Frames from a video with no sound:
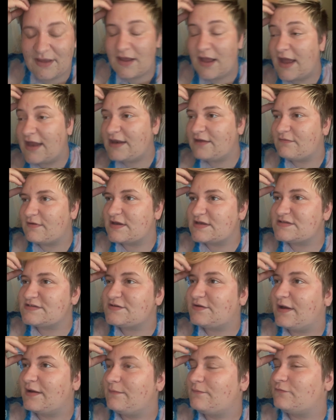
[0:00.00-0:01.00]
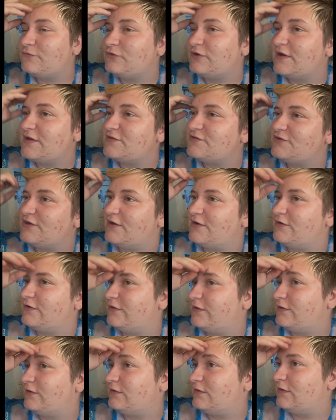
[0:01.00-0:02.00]
anyway, so I'm
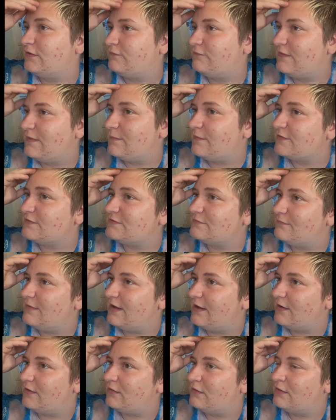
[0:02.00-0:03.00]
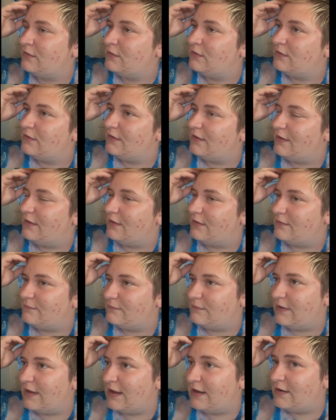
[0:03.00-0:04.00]
transgender, female to male,
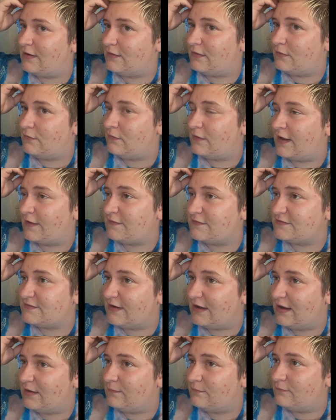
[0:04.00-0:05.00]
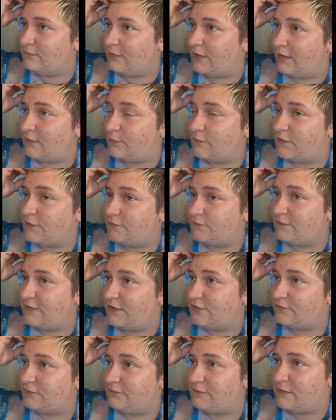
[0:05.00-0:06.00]
and at the time when those
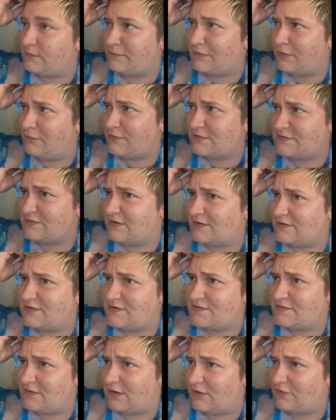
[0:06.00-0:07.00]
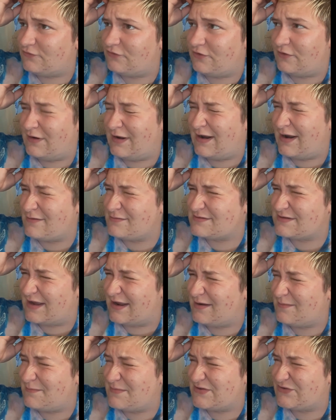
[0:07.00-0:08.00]
videos were filmed, I wasn't on testosterone, and I was
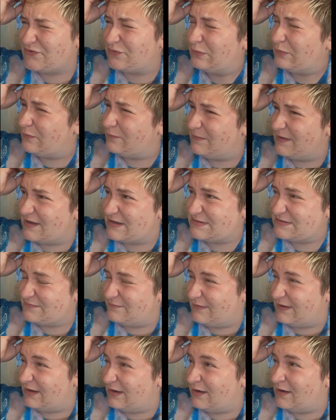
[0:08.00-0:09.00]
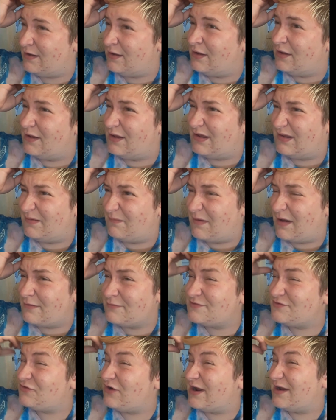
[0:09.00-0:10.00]
kind of miserable because of it. I
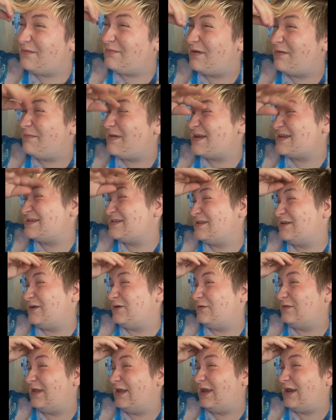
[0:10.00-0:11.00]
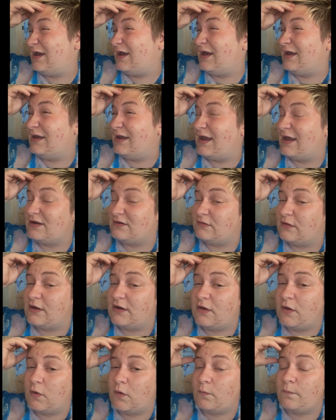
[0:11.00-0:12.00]
was trying my best, though, like, I had a lot
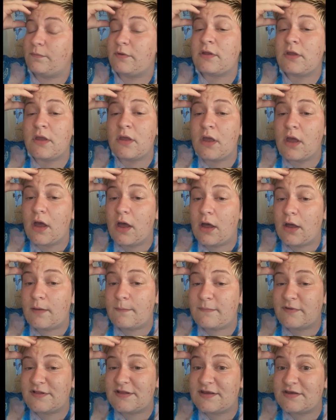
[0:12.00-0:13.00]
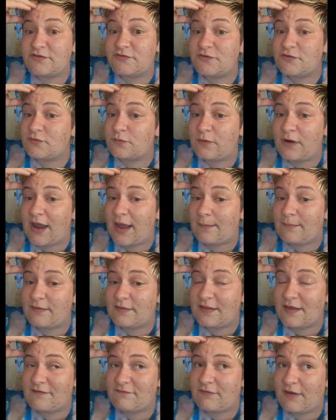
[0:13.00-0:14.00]
of hope, but things just weren't happening
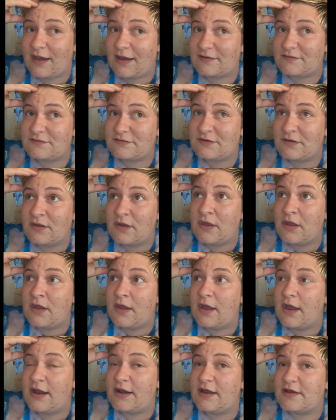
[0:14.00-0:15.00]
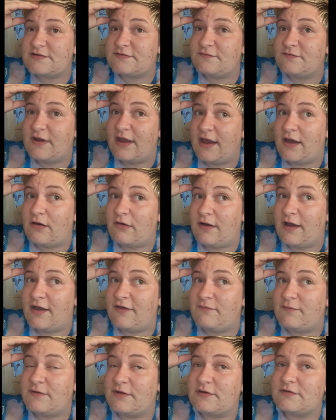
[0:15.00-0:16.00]
that fast. And as of now,
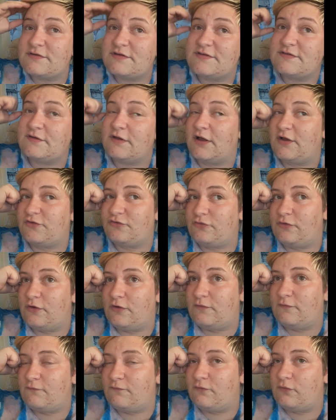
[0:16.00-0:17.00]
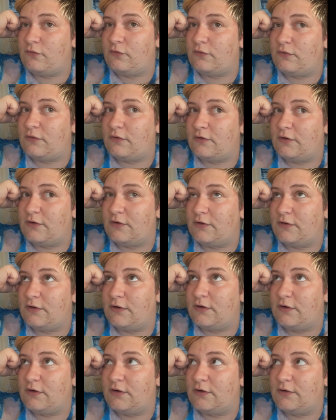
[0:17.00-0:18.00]
I've been on testosterone
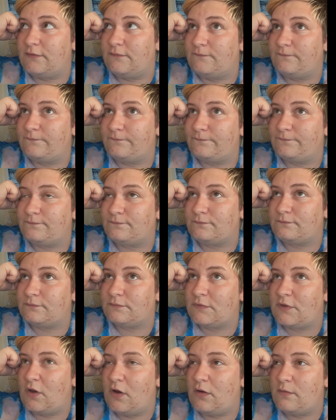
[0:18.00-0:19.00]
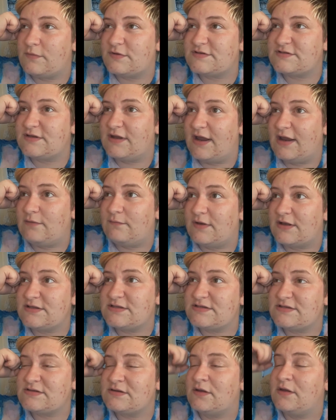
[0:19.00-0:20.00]
for almost 9
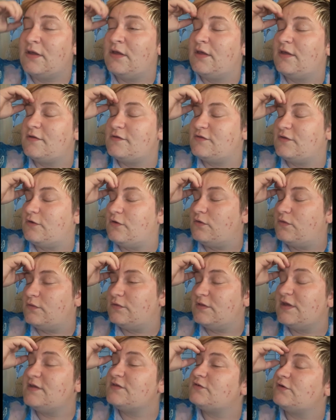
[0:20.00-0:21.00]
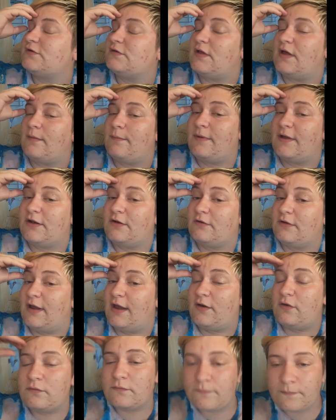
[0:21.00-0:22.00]
months, so things are a lot better
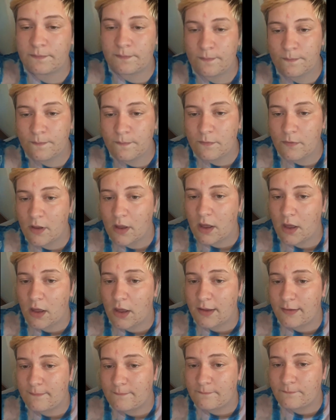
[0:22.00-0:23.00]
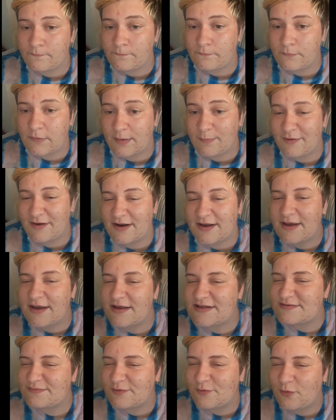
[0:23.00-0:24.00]
now. I mean, I
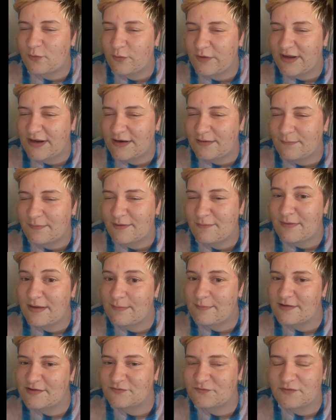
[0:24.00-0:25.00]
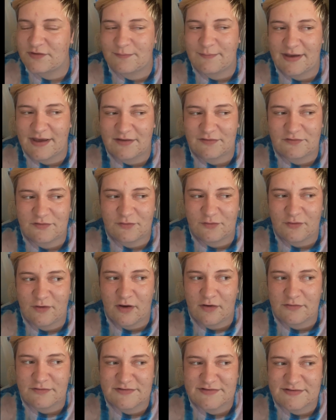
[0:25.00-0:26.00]
can't smoke weed, but maybe it's for the best, who
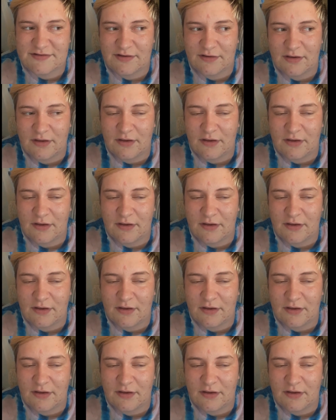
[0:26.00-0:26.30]
knows.